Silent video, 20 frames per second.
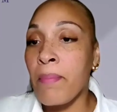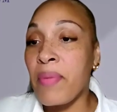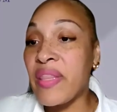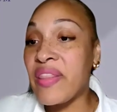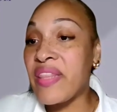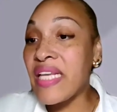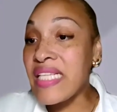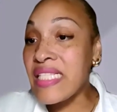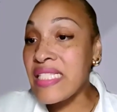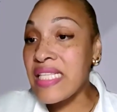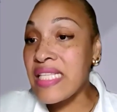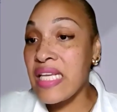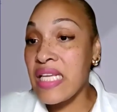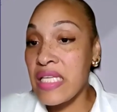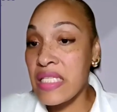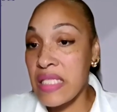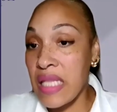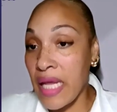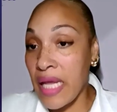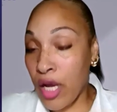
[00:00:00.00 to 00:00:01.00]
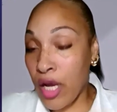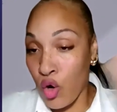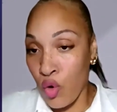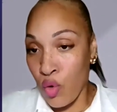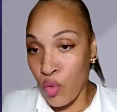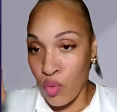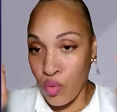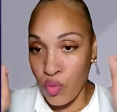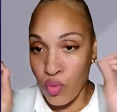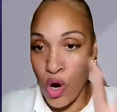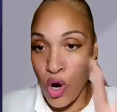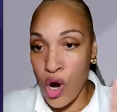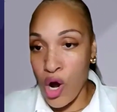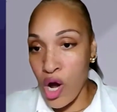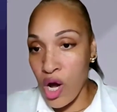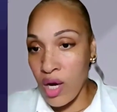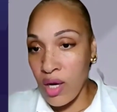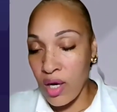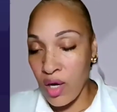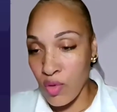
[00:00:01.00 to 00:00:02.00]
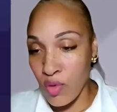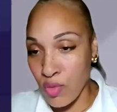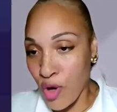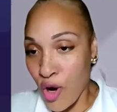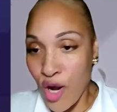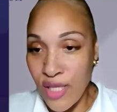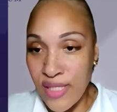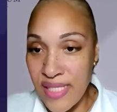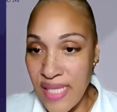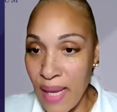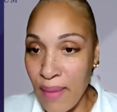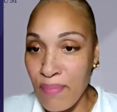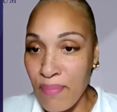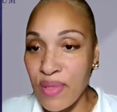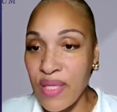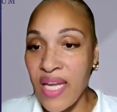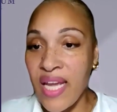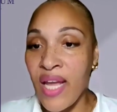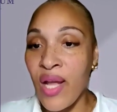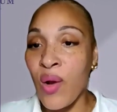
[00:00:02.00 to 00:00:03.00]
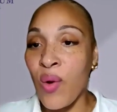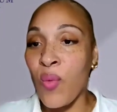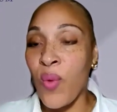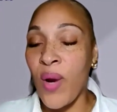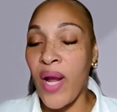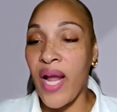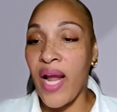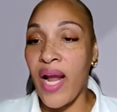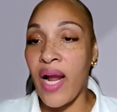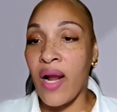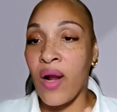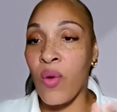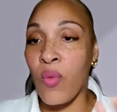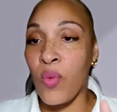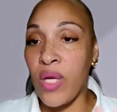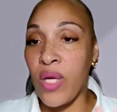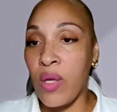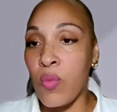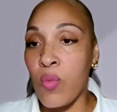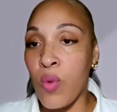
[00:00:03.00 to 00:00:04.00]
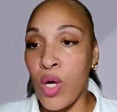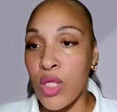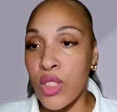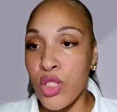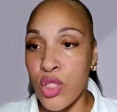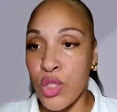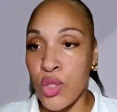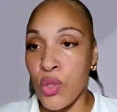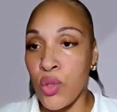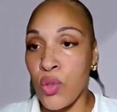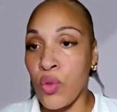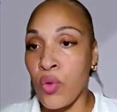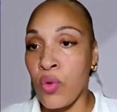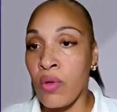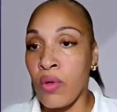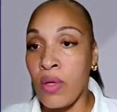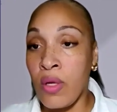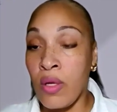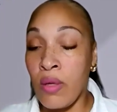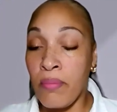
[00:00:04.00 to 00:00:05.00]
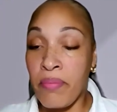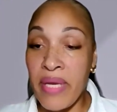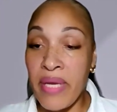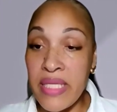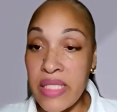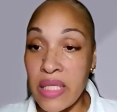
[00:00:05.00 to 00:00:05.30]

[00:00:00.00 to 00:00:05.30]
But this is like a raw template where we want to